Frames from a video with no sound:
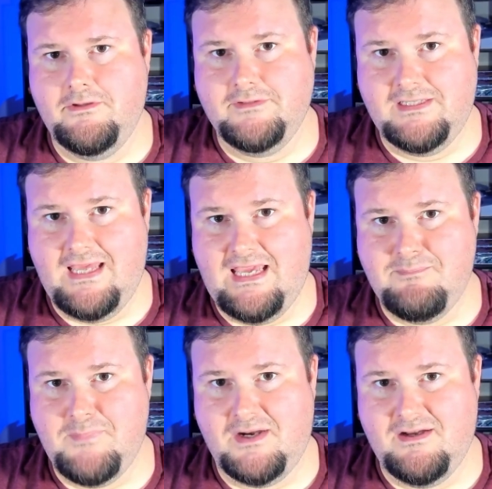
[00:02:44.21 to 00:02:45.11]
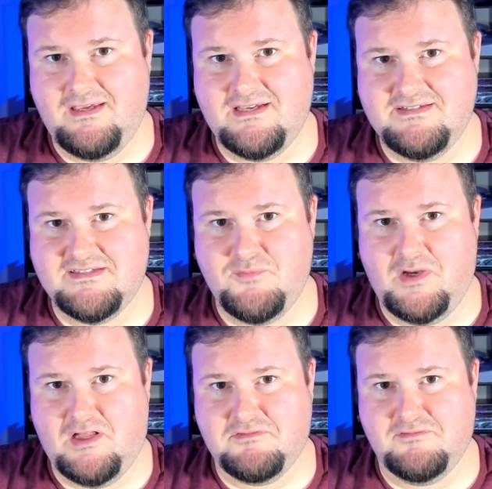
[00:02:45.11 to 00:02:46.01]
You'll need 8 barricades as
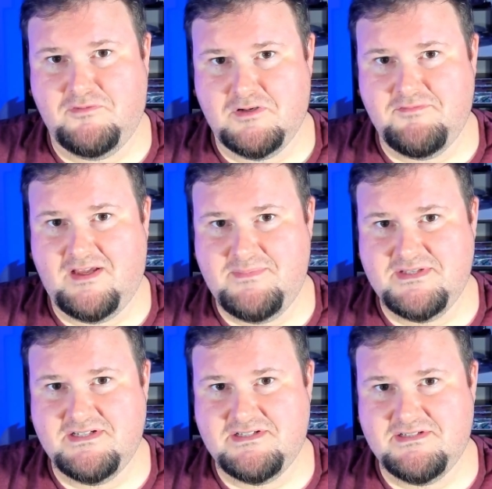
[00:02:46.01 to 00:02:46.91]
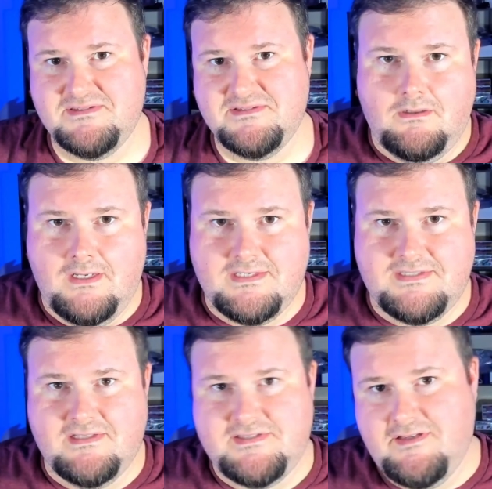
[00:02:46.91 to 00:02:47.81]
well for fortified positions.
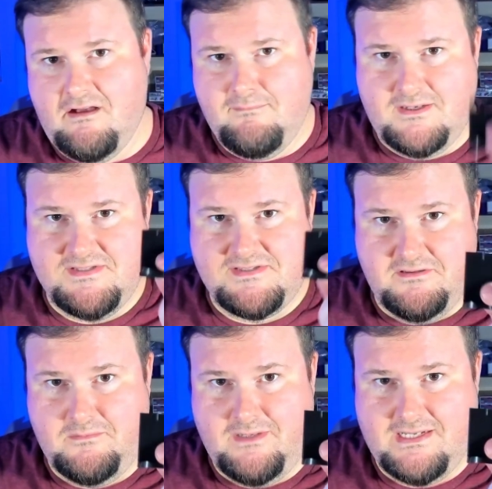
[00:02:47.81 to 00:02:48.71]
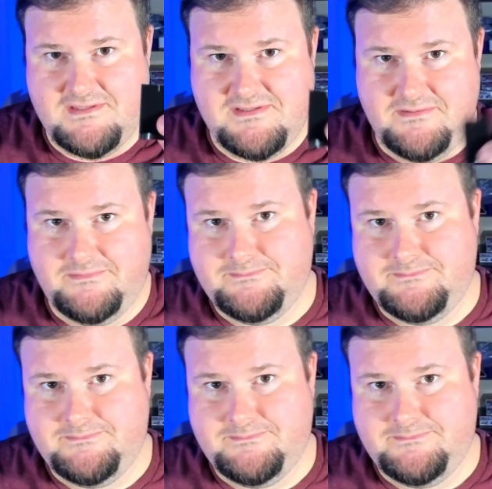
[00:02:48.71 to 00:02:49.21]
Next, let's talk about silhouettes.